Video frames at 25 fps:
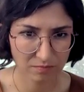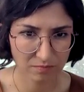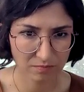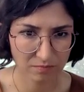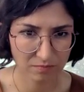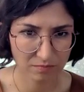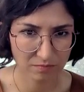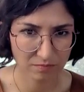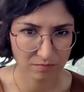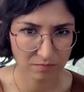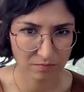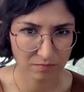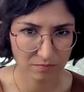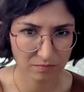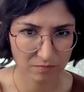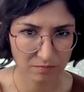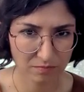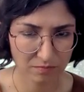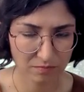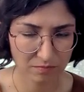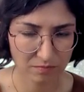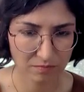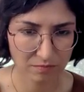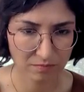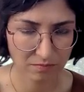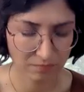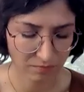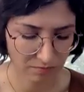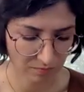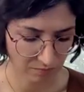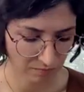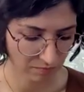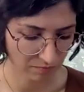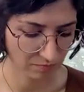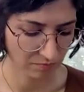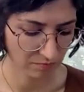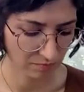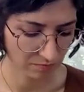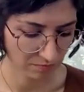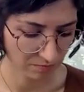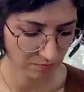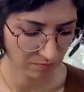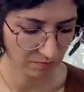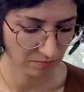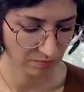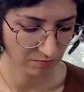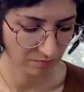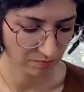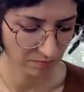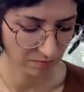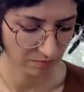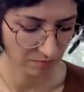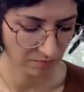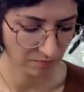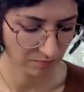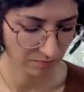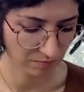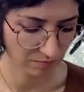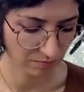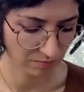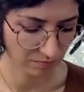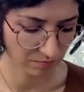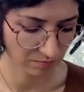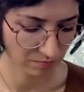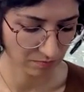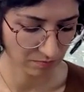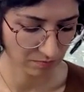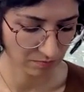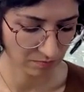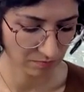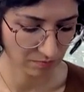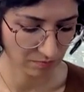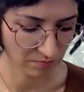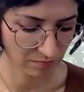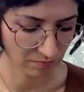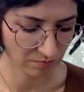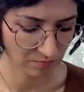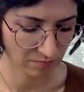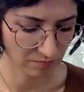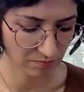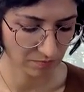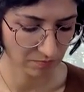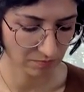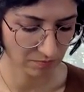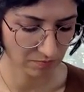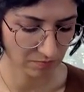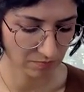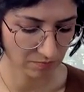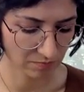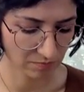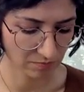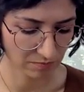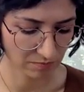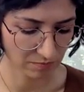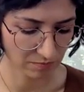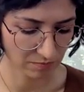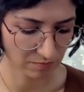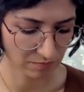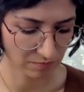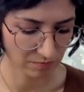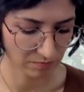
(not speaking)